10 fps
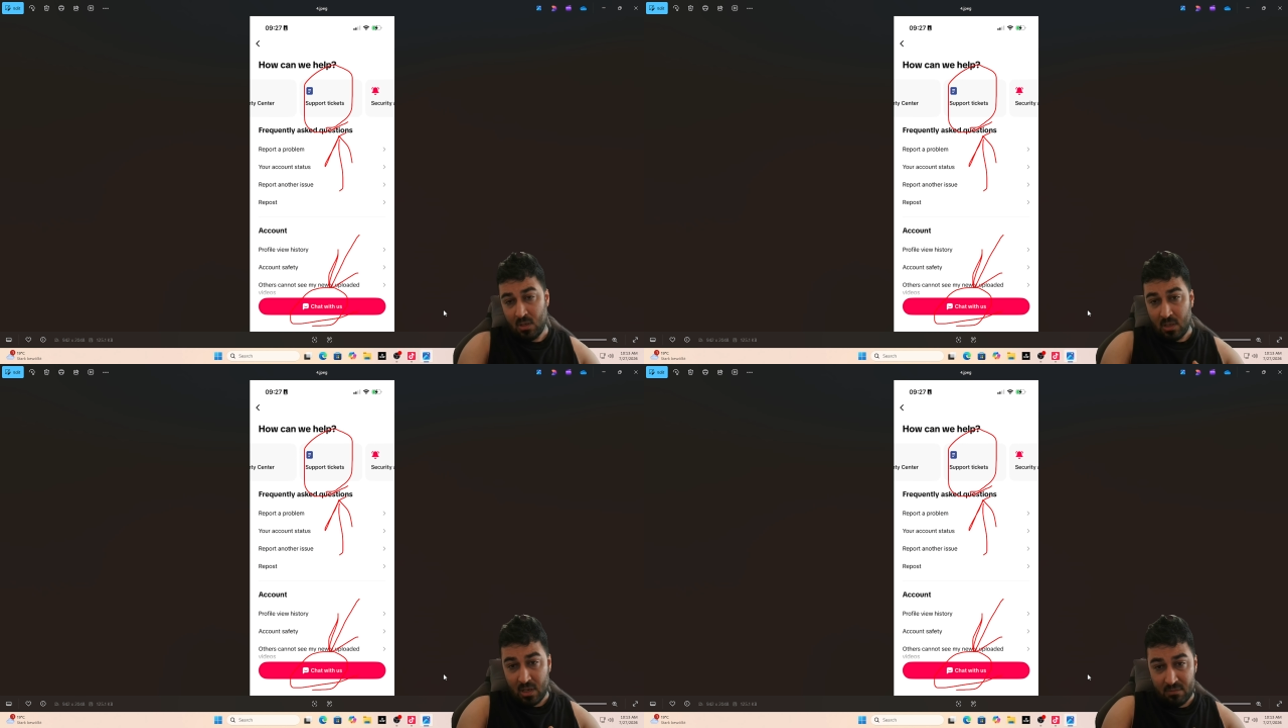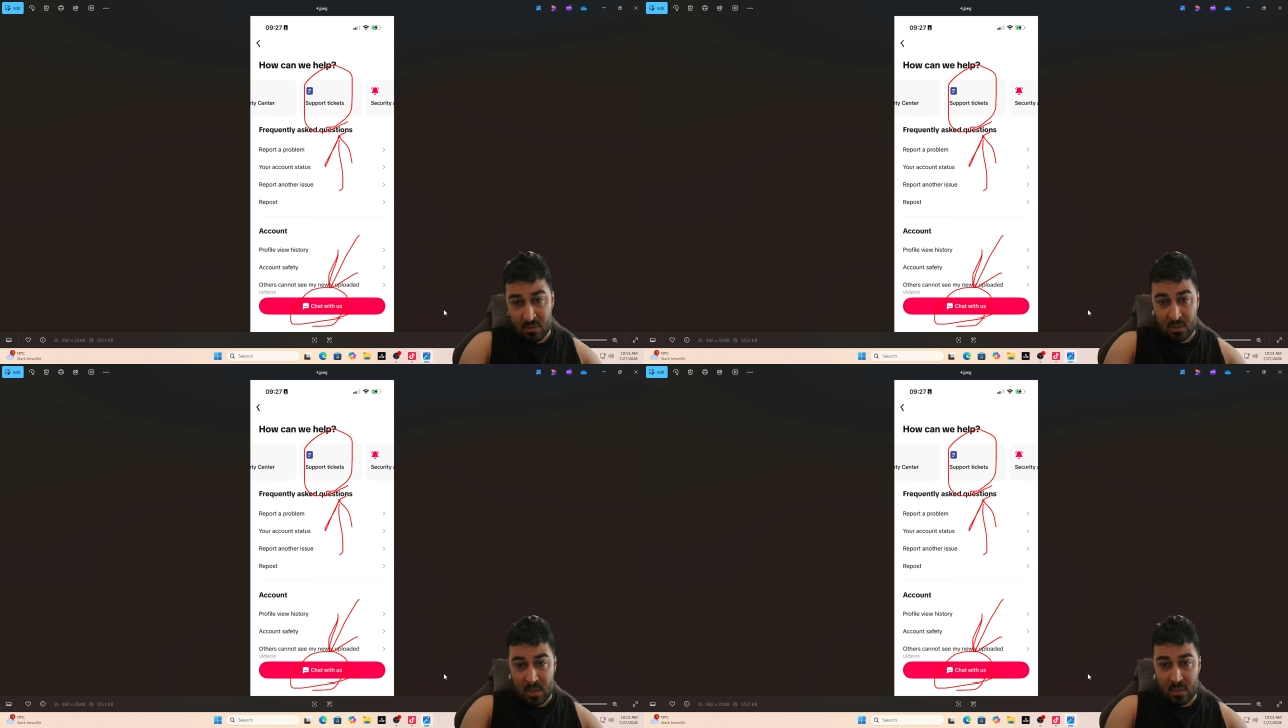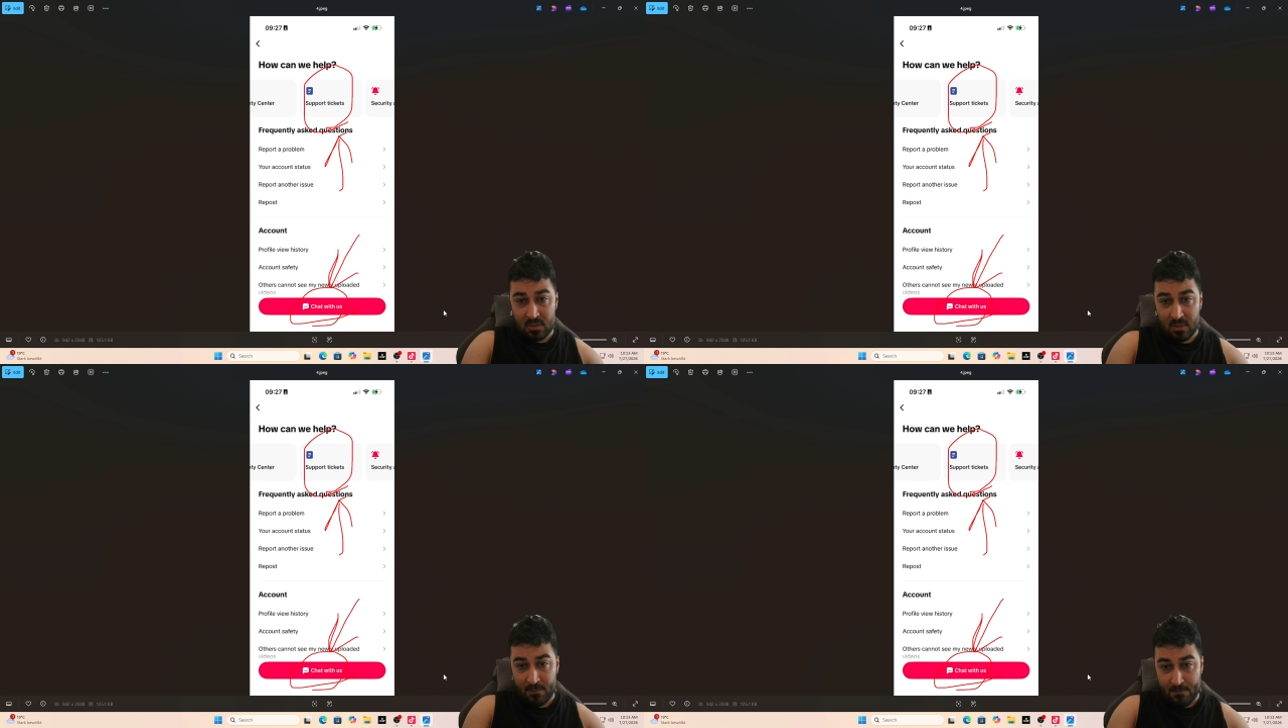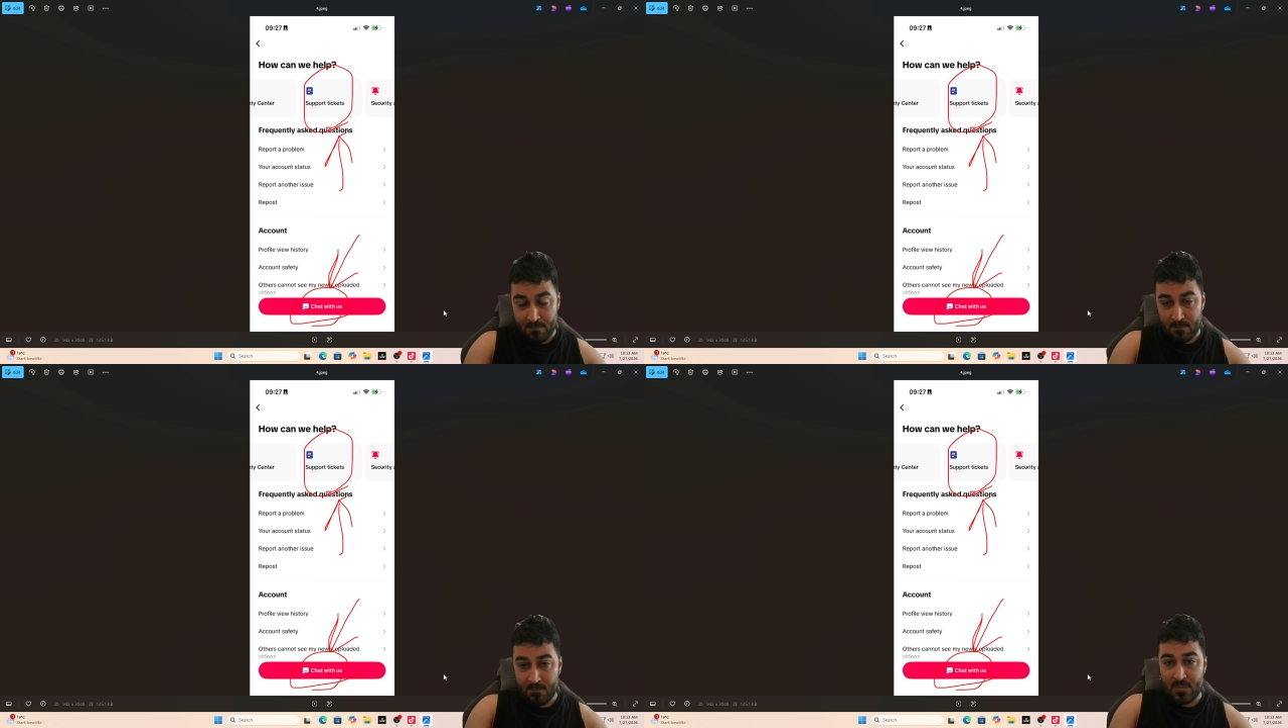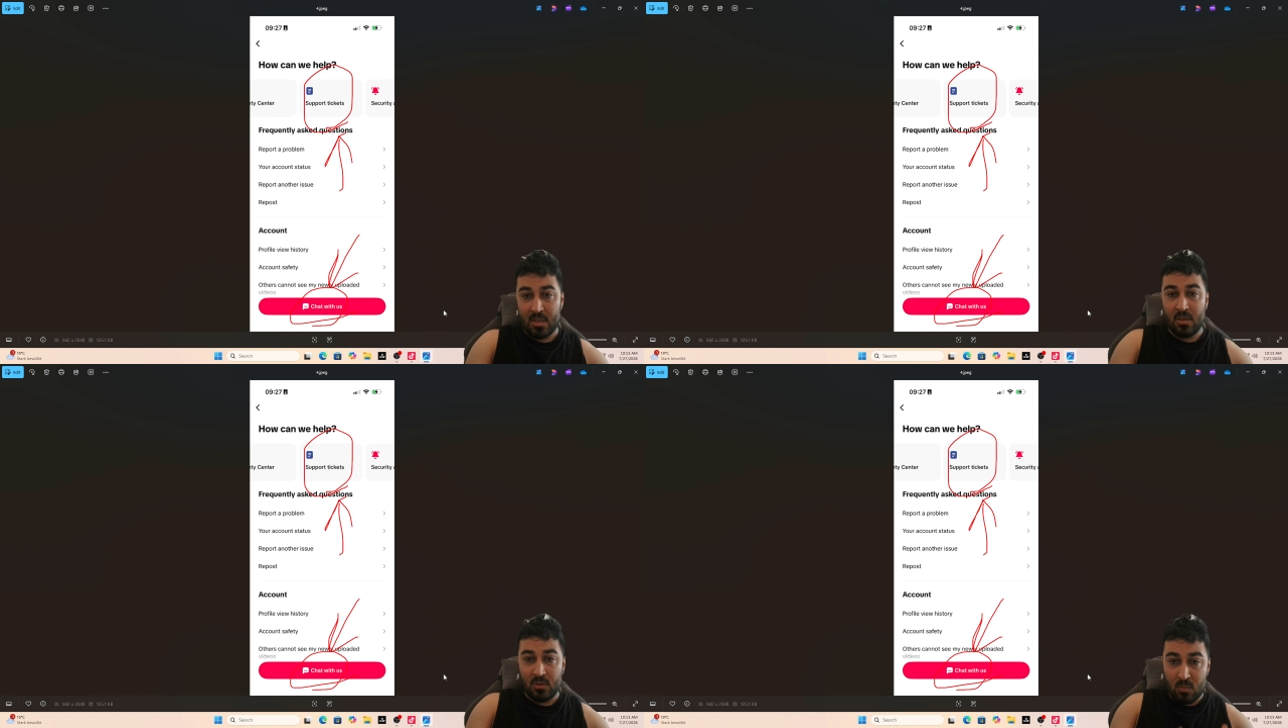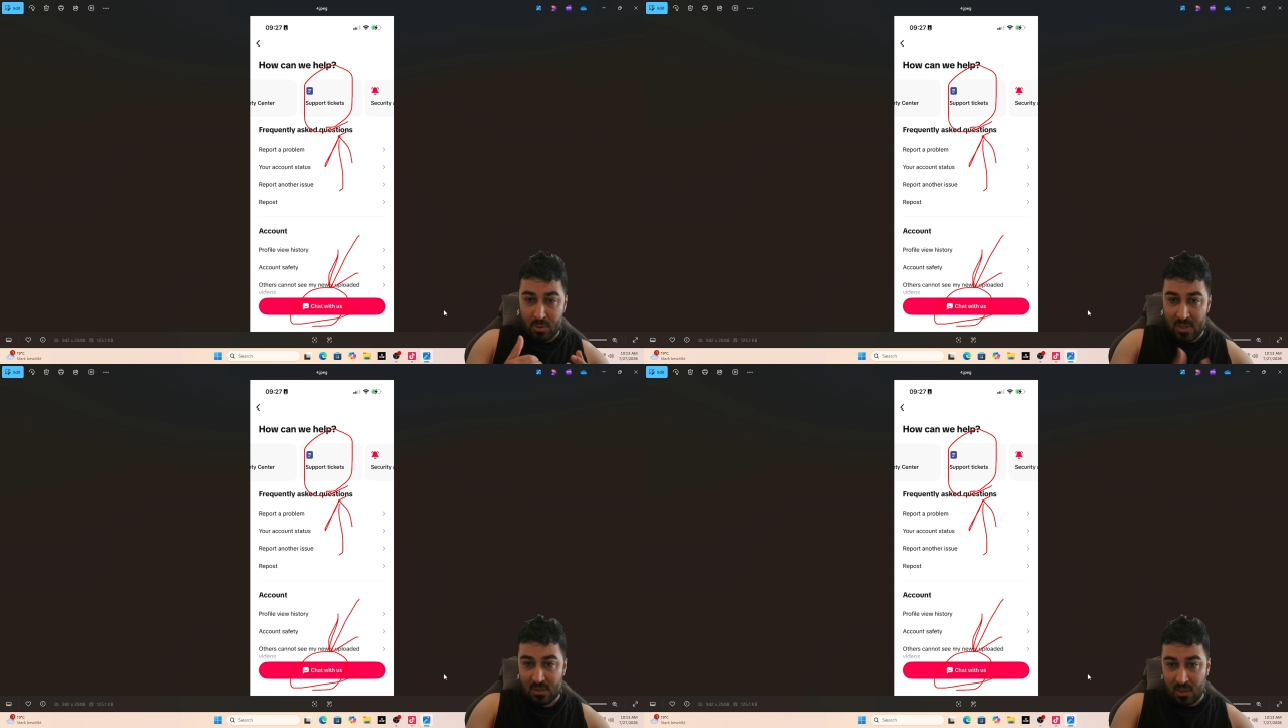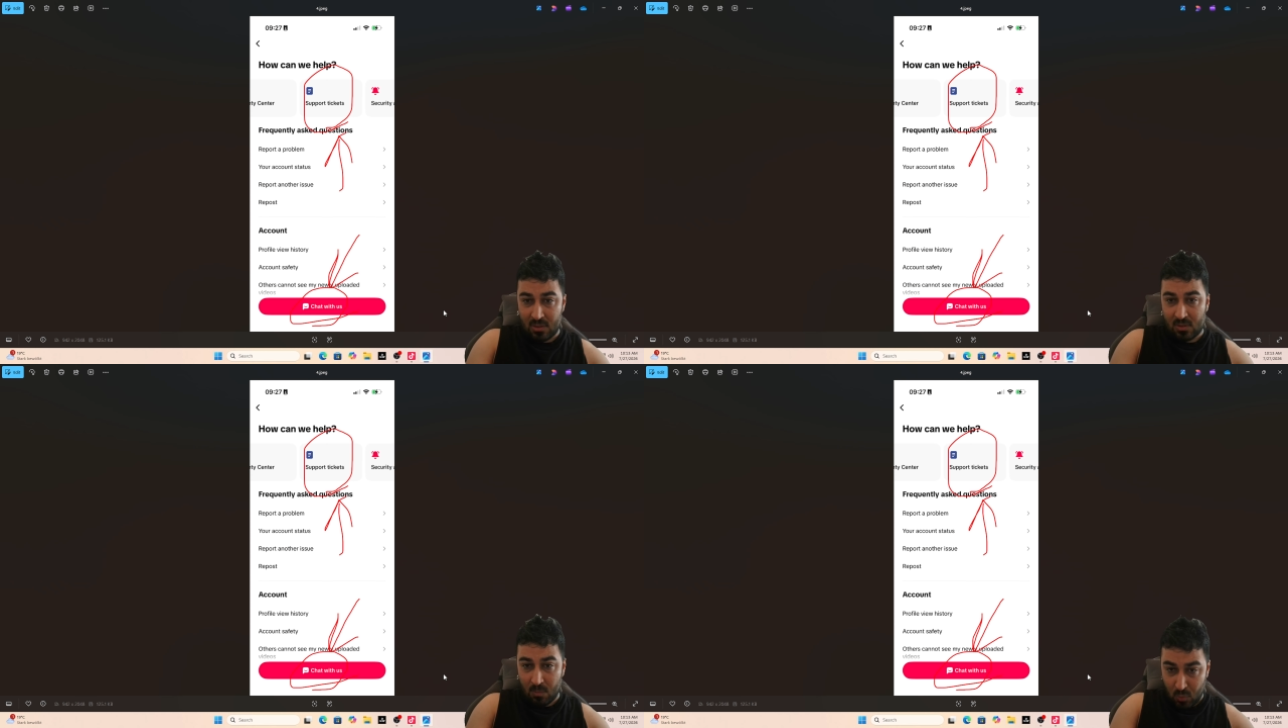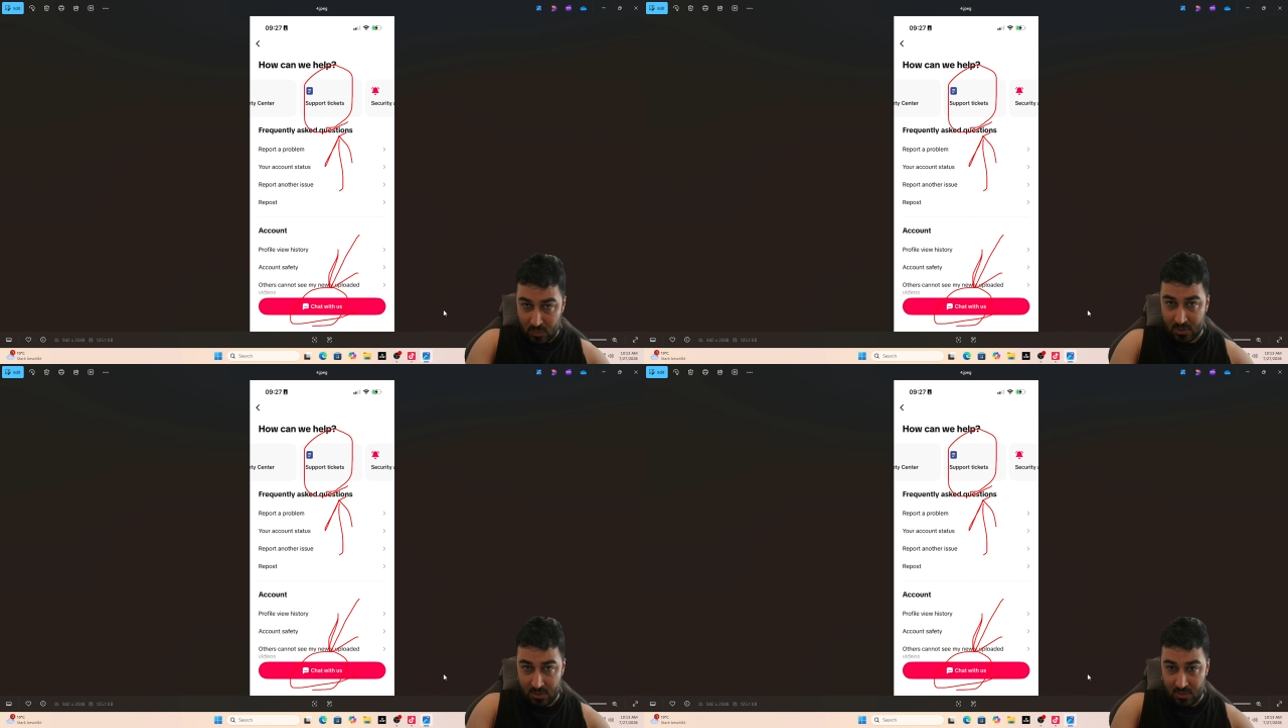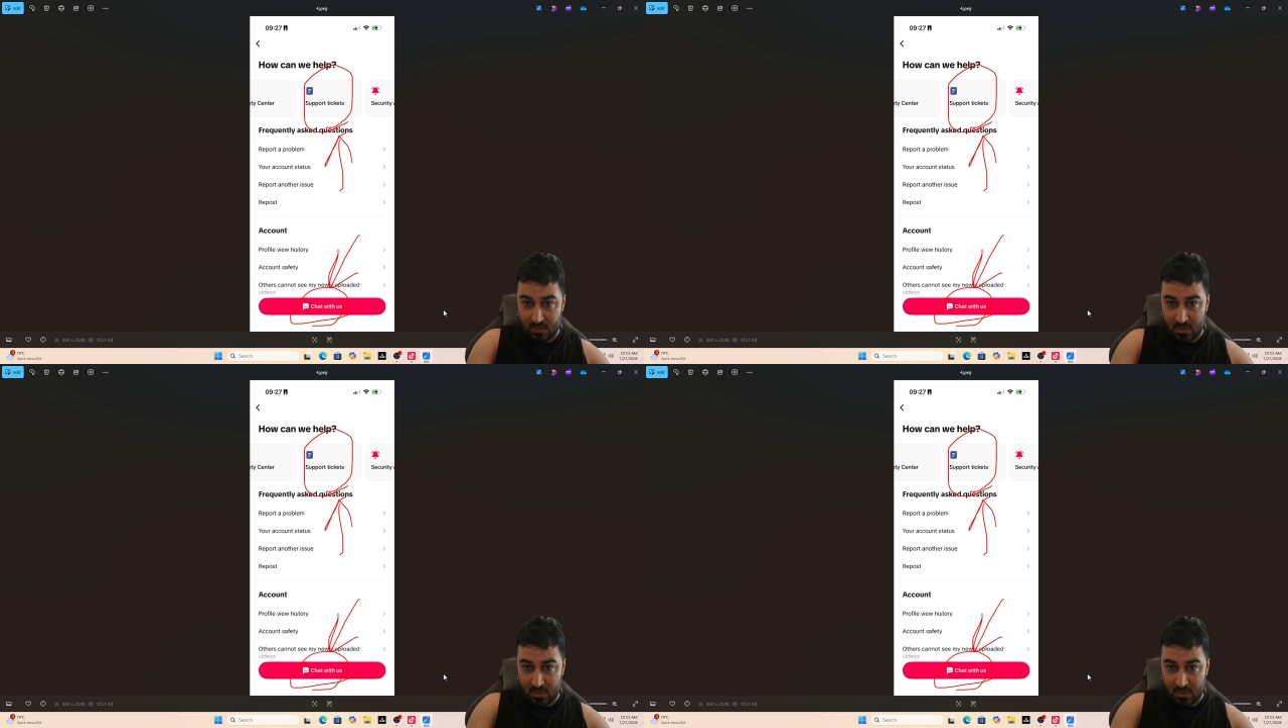After that, you press on the support ticket